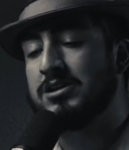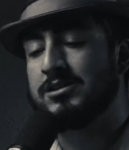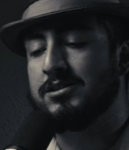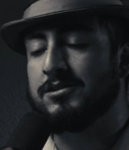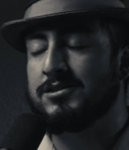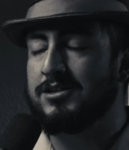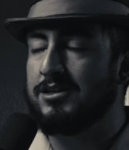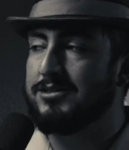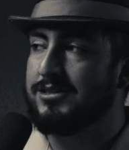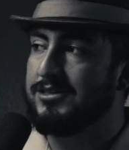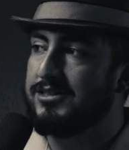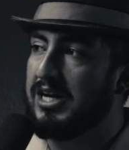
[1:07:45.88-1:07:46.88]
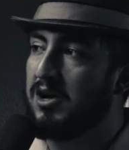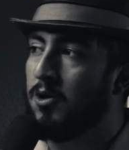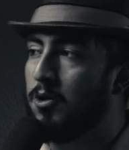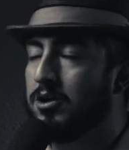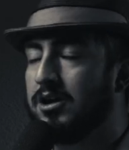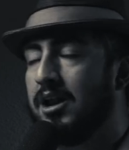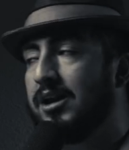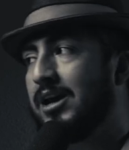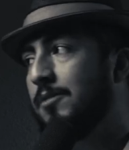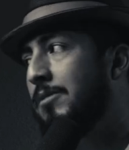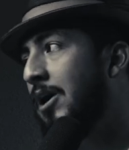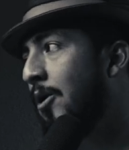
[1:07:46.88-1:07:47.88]
your son's in jail, or you got to get
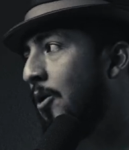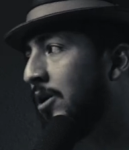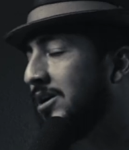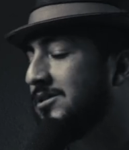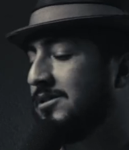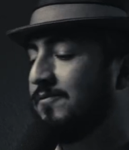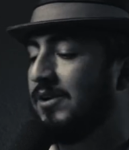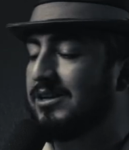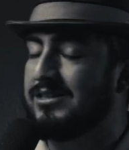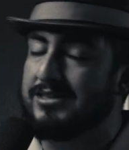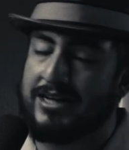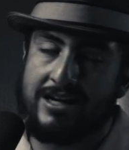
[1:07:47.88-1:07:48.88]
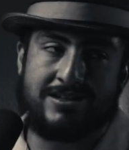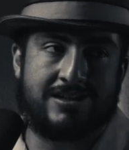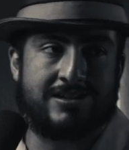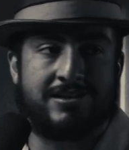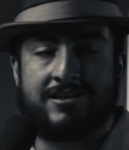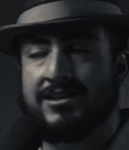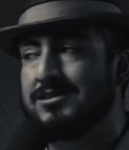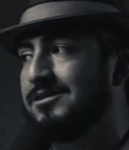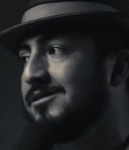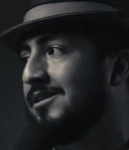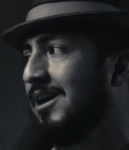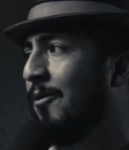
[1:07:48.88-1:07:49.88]
him out, or he's in fucking detention because of
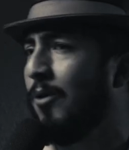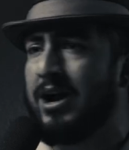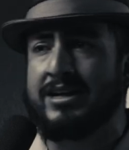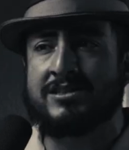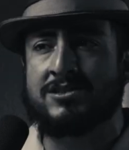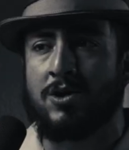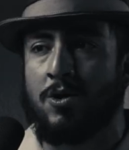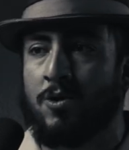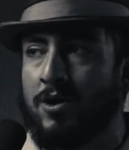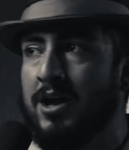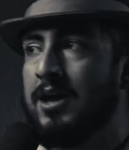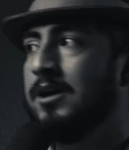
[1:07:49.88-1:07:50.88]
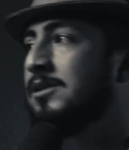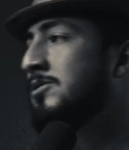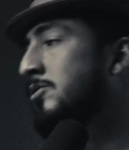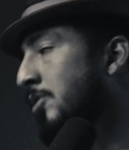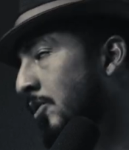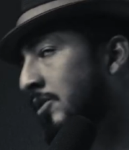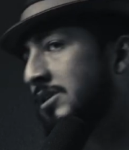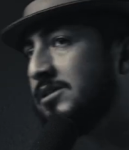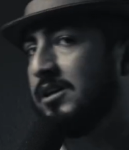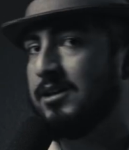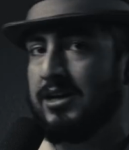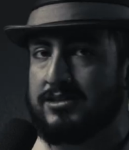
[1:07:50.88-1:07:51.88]
this and that. Why? He stole, he
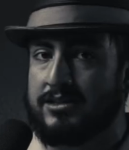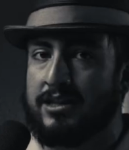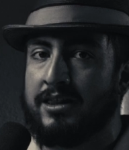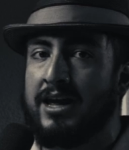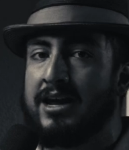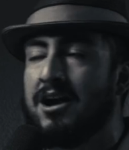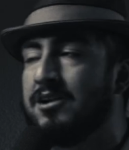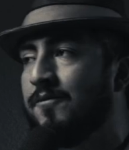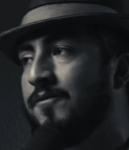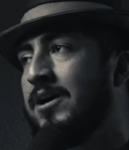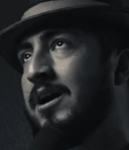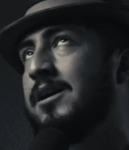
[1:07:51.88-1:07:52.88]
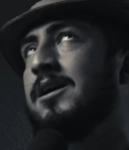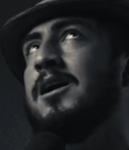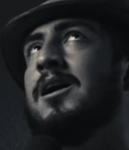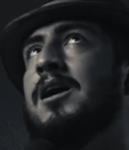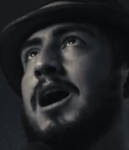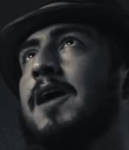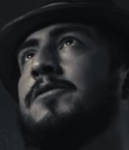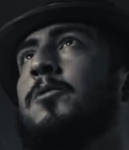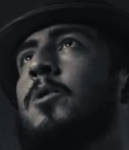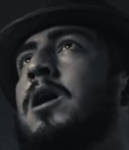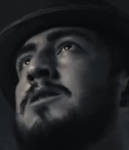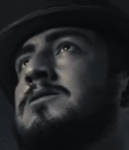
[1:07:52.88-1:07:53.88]
did this, he did that, he got in a fight. After a
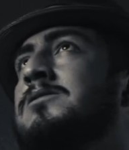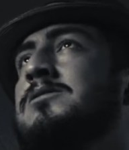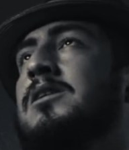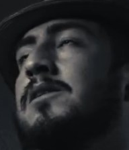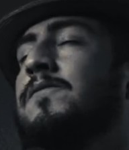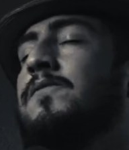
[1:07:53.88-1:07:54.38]
while, you're just like,